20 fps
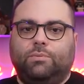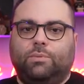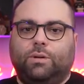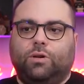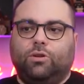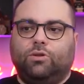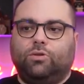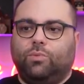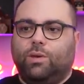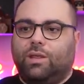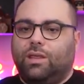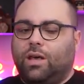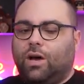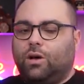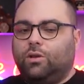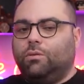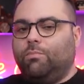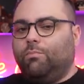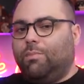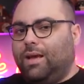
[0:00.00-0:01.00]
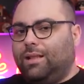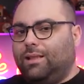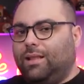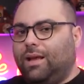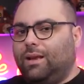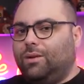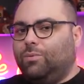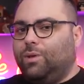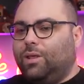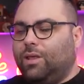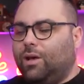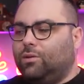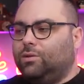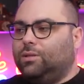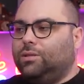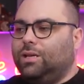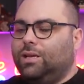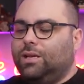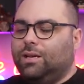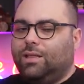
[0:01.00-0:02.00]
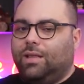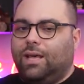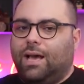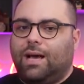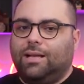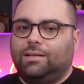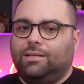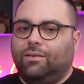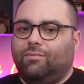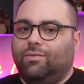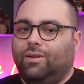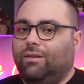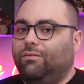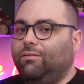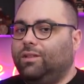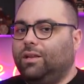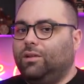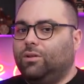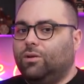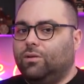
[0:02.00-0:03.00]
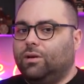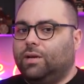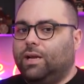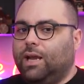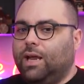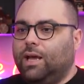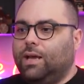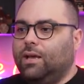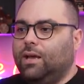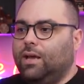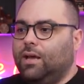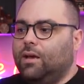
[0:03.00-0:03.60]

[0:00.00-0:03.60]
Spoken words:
because without Meta and without seeing the ads, even if they don't click,